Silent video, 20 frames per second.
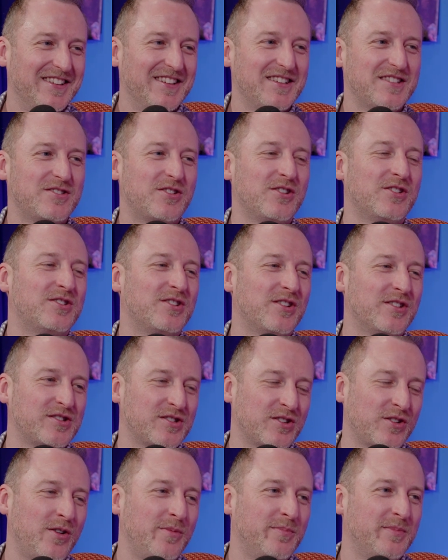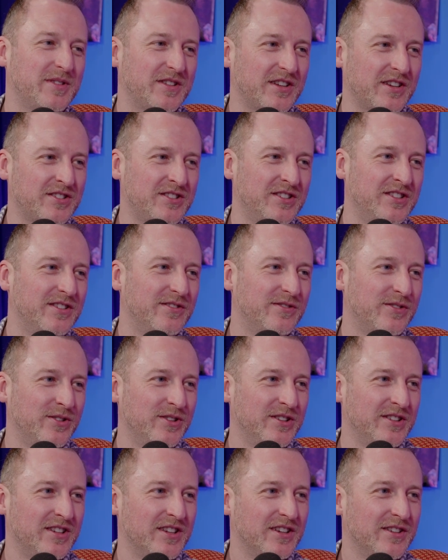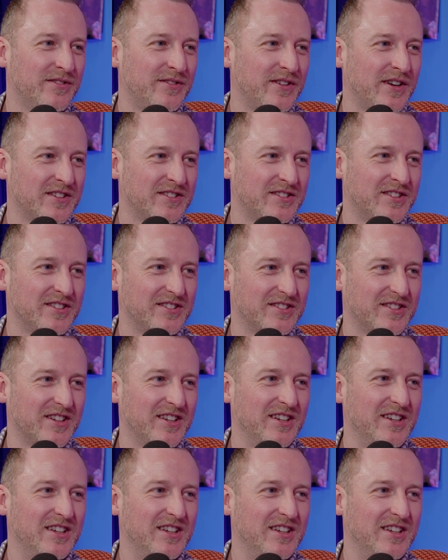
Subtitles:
It's good. It's a competition. They've got to do it fastest.